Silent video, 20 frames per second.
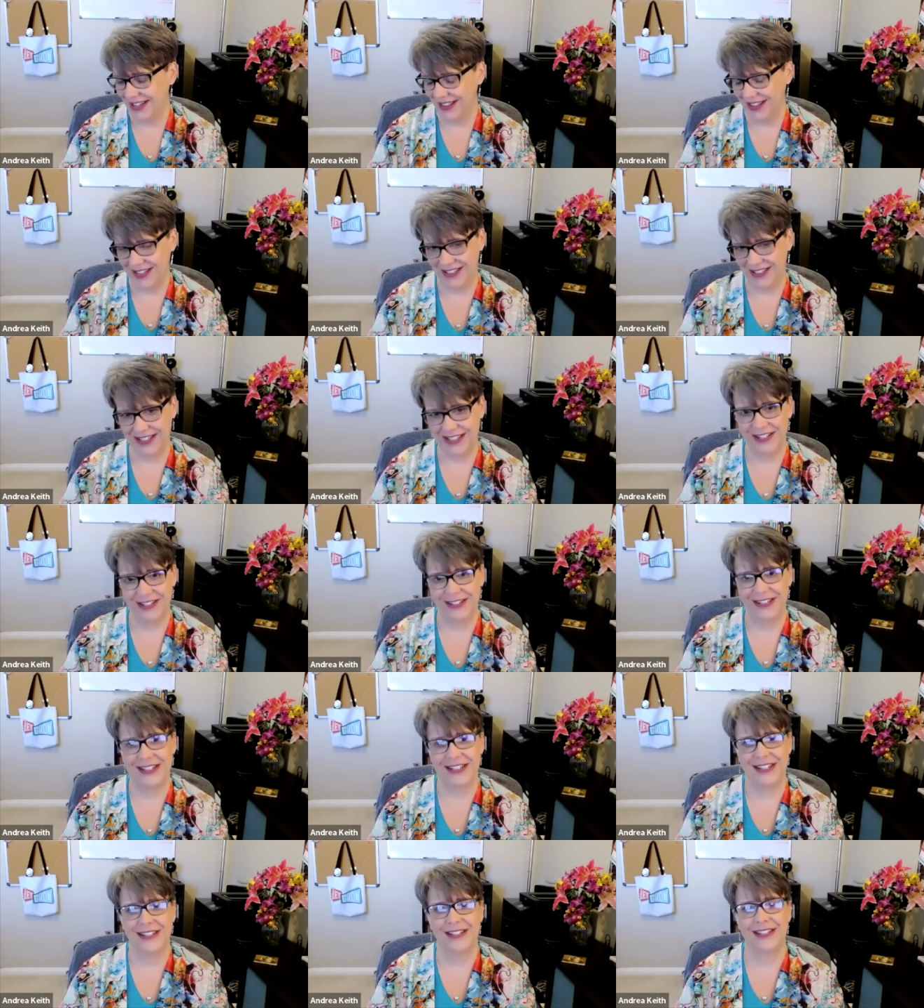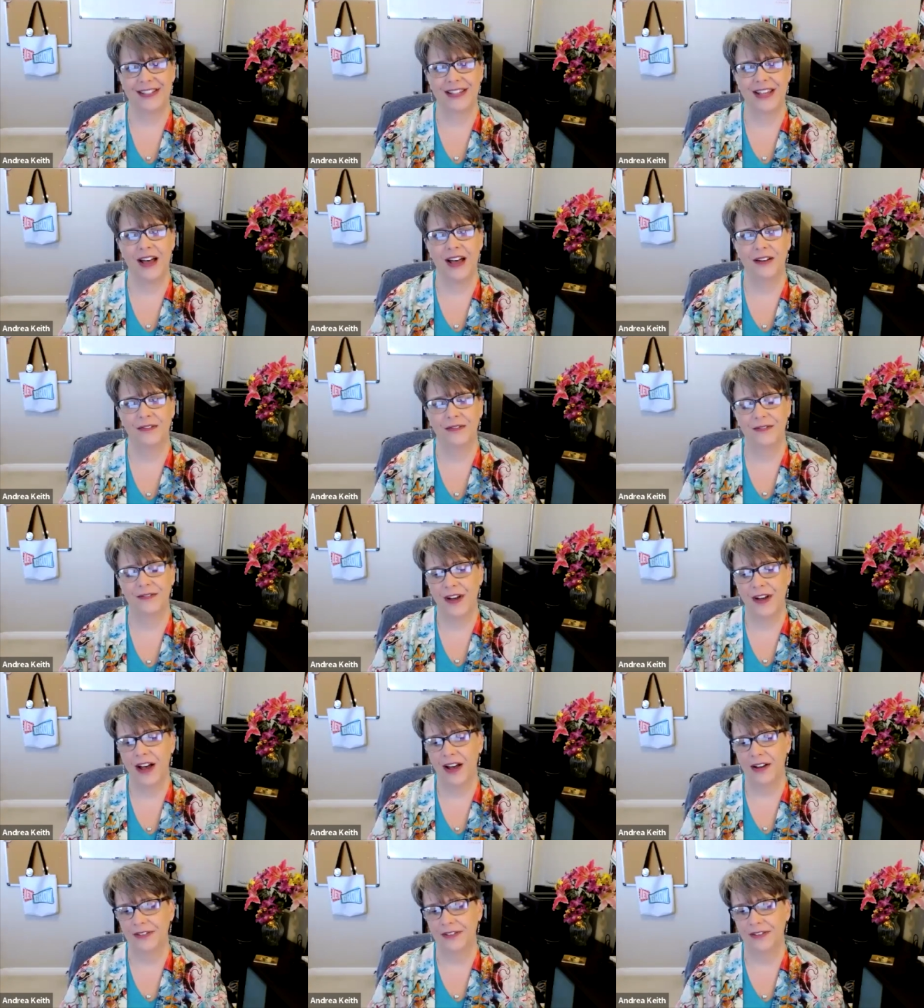the citizens of
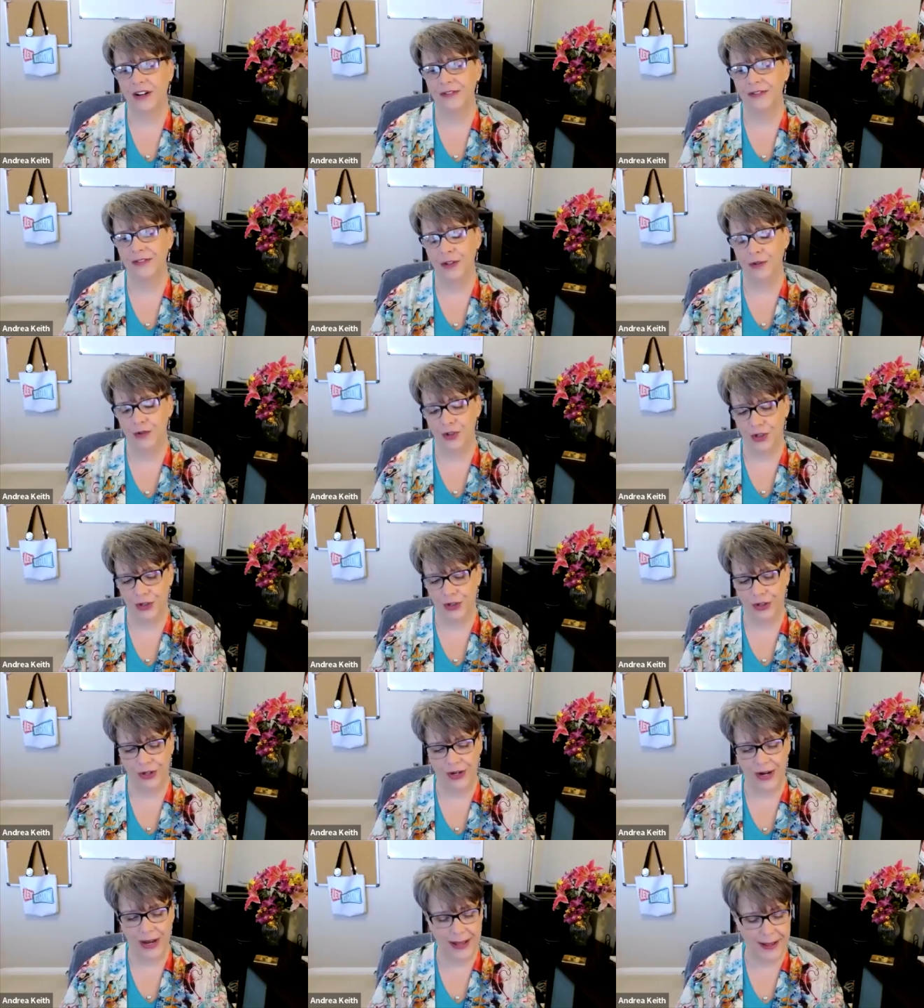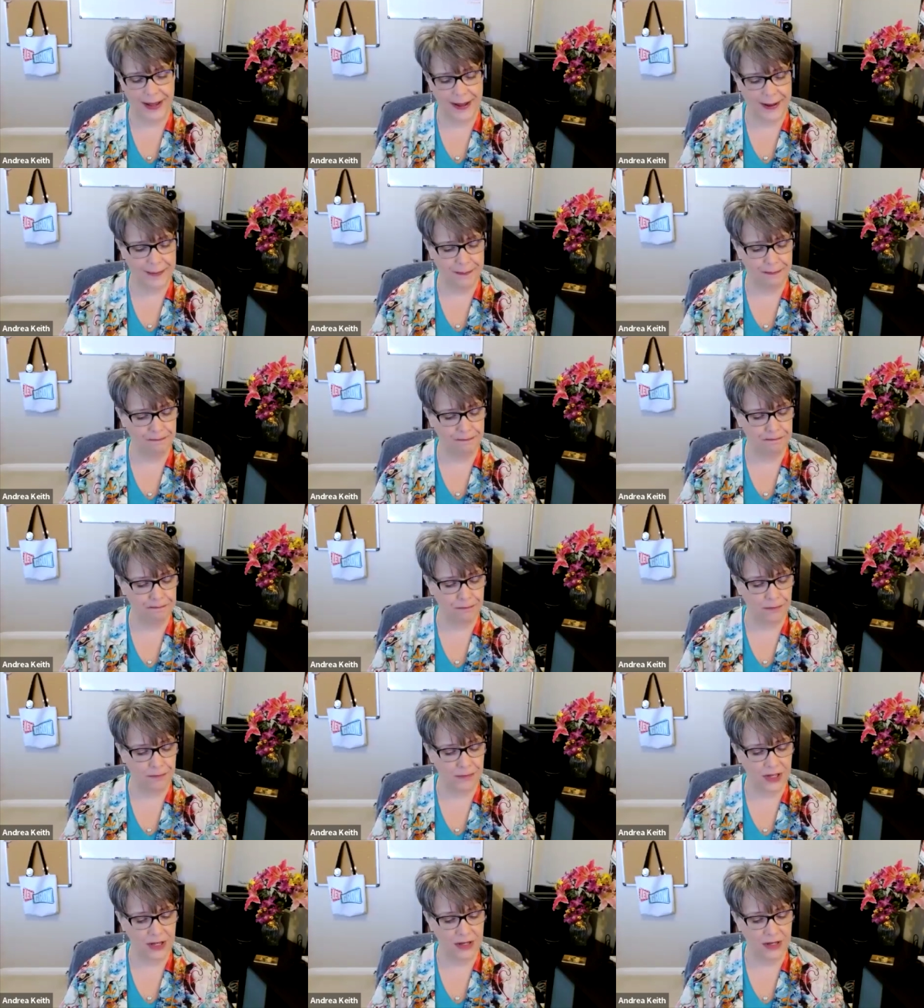our future
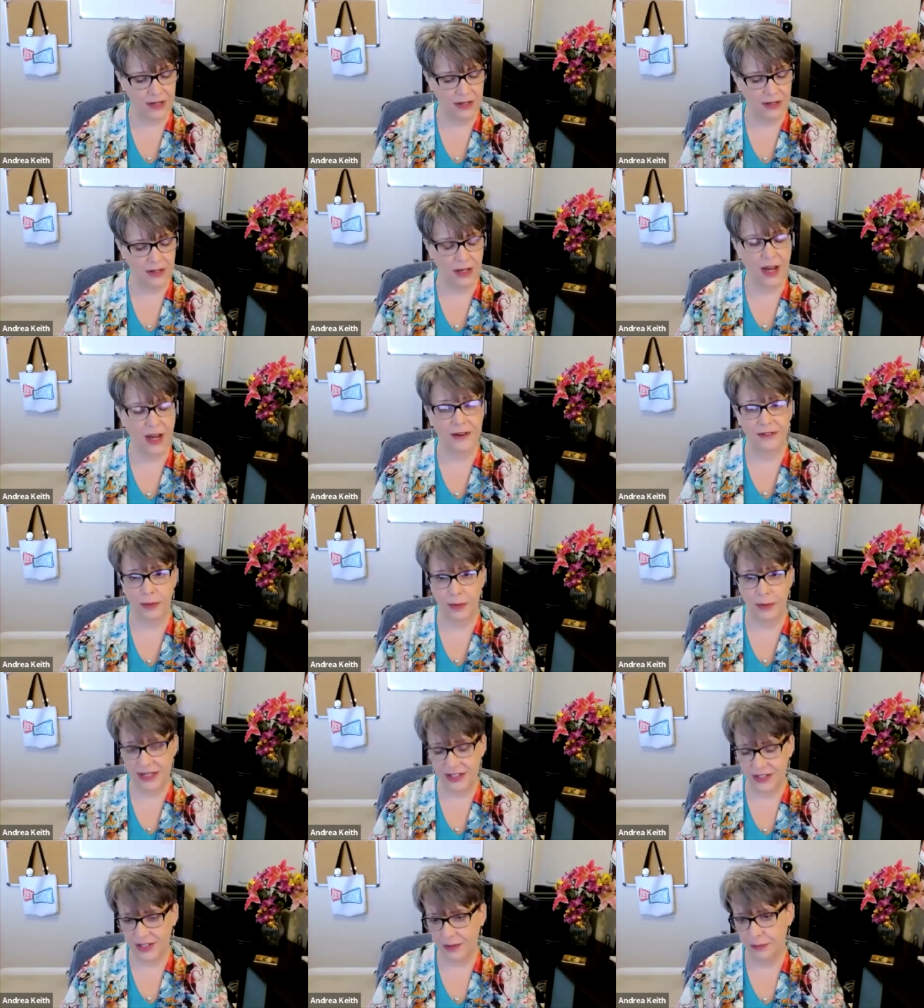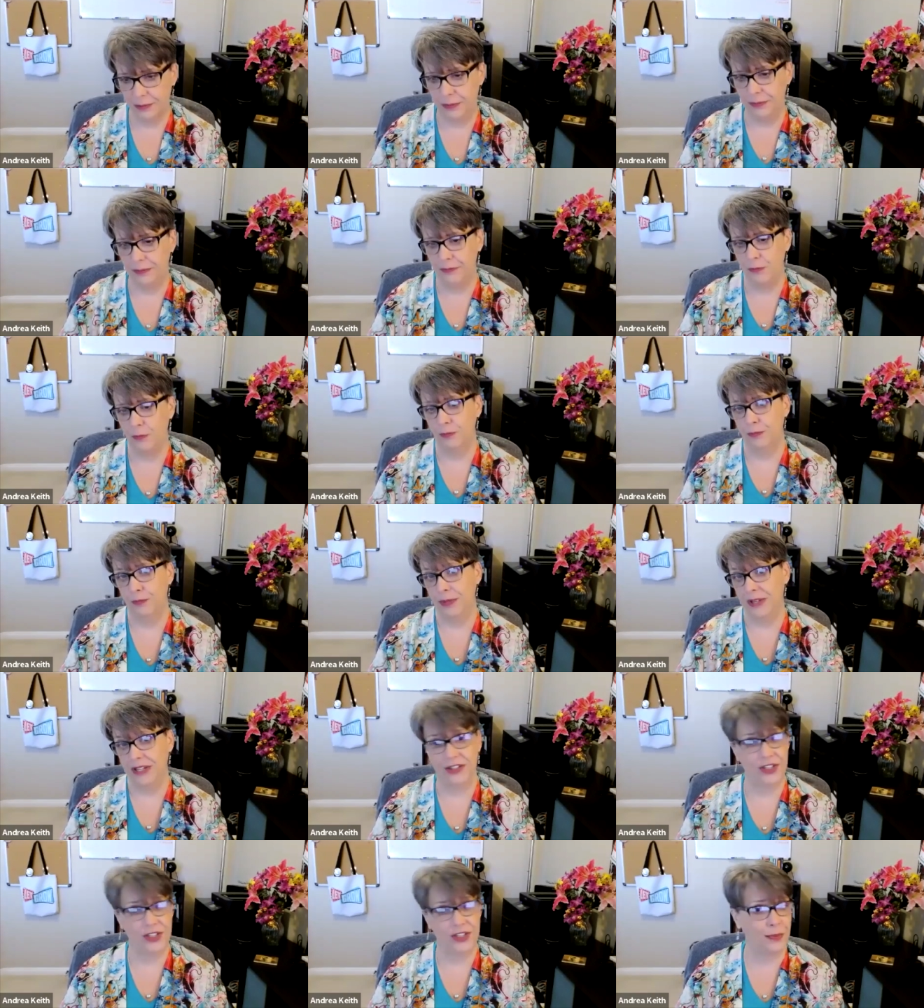government, be
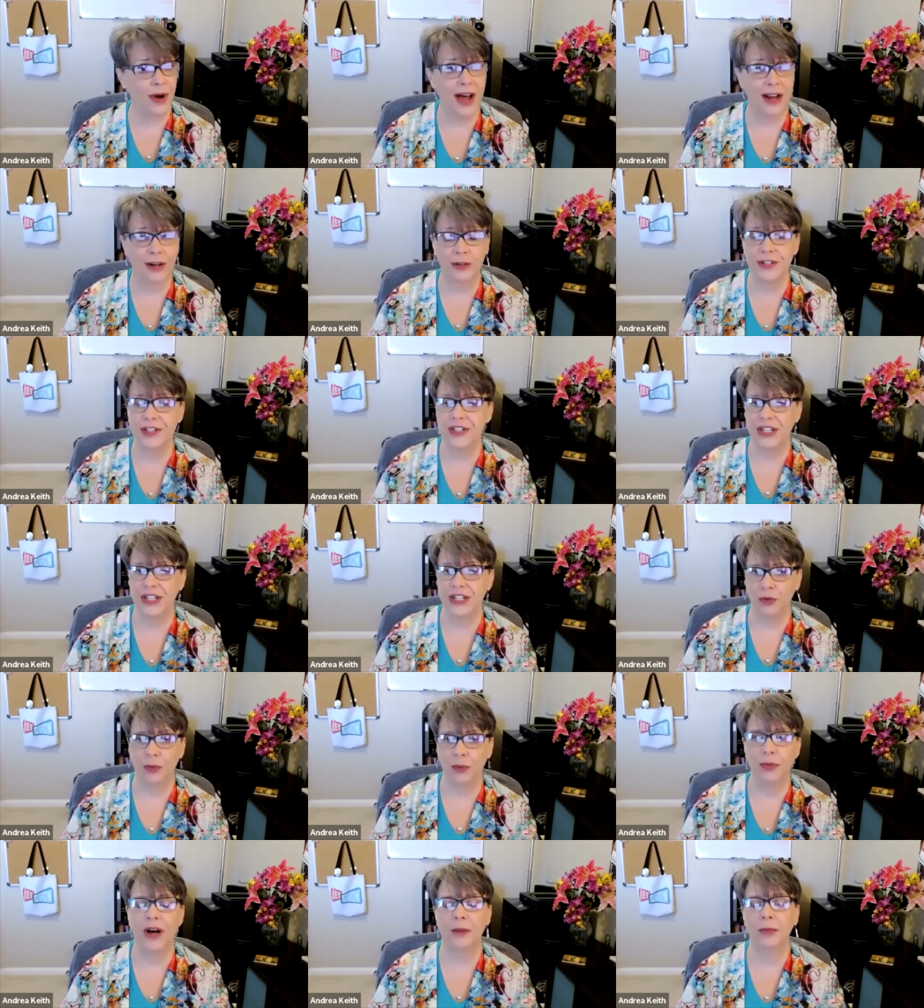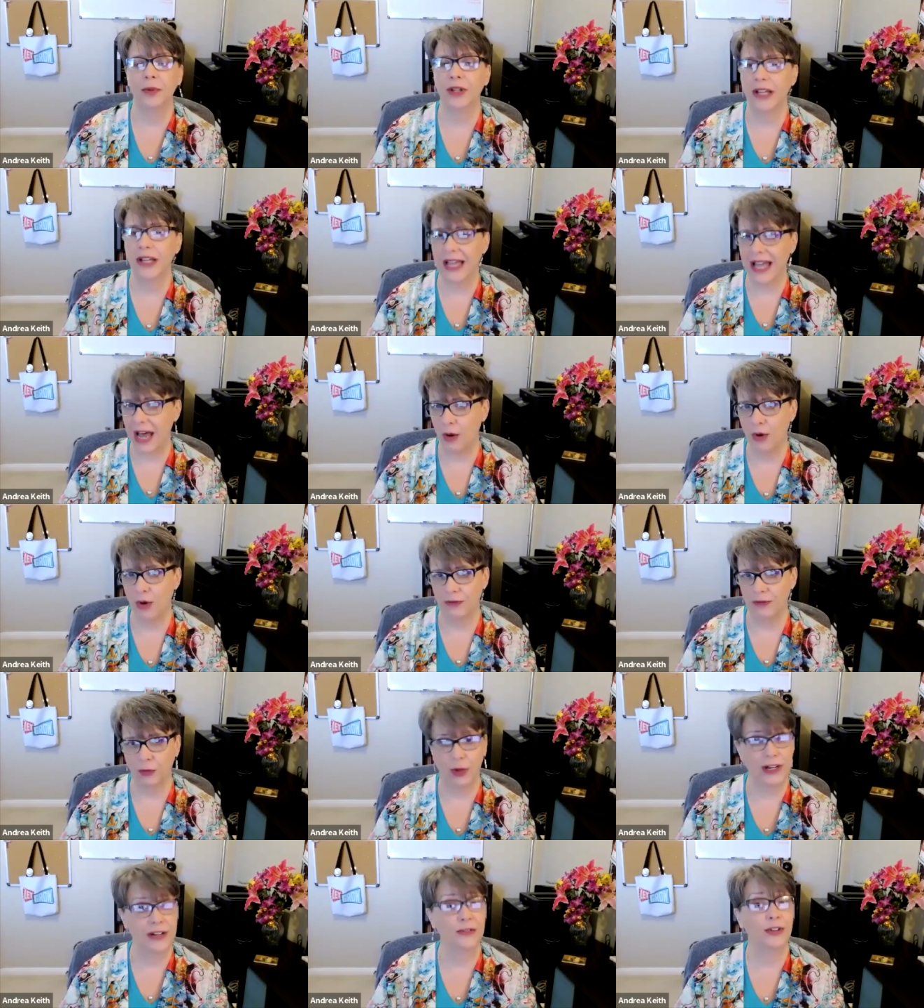it democracy, republic, however,
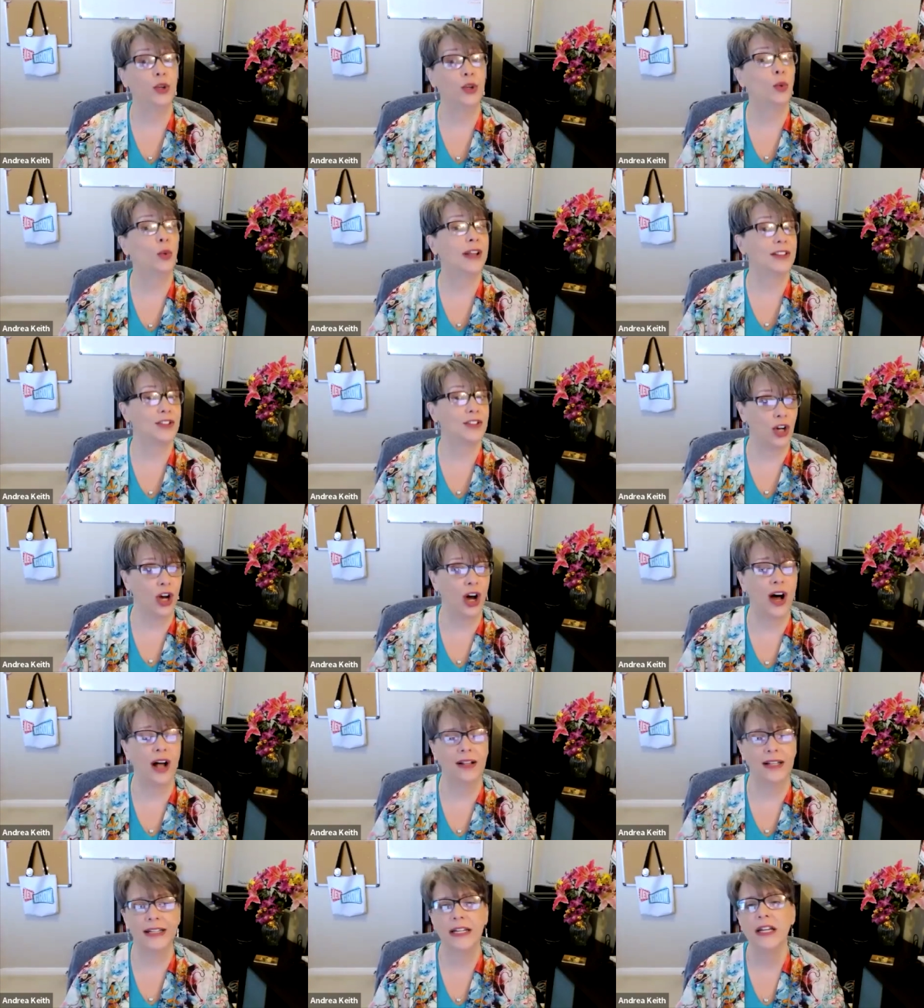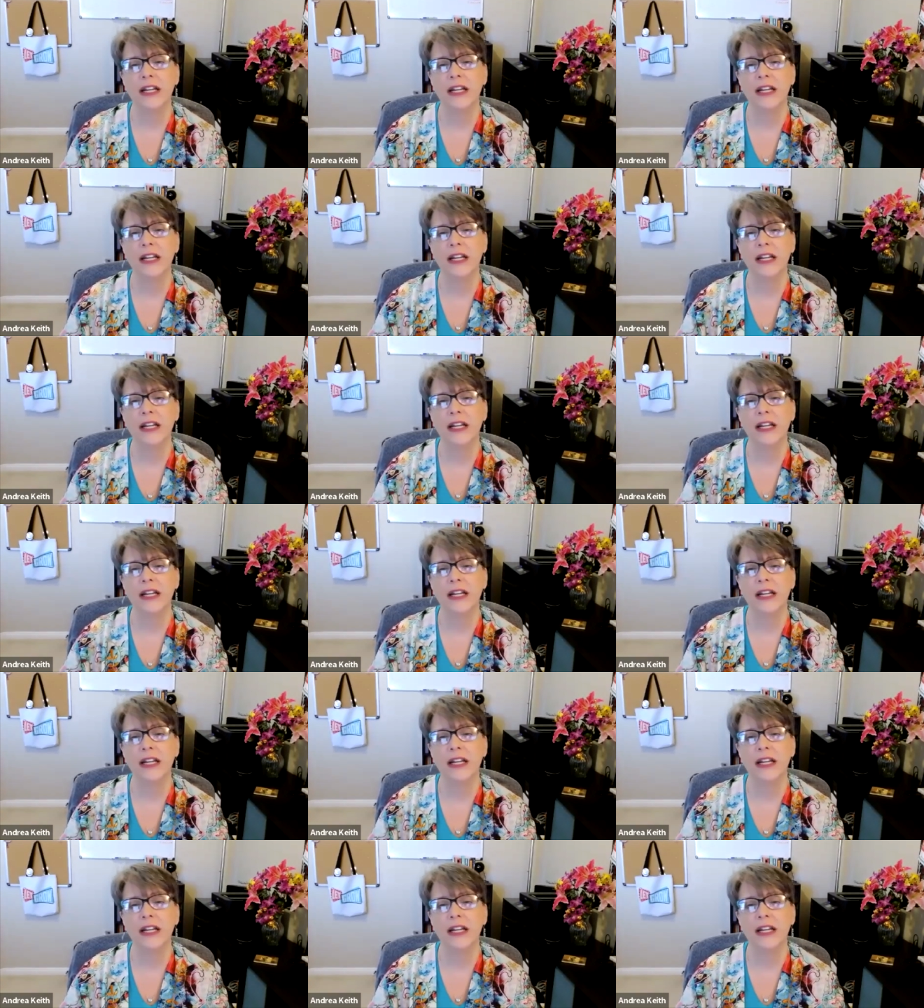whatever you want to call it.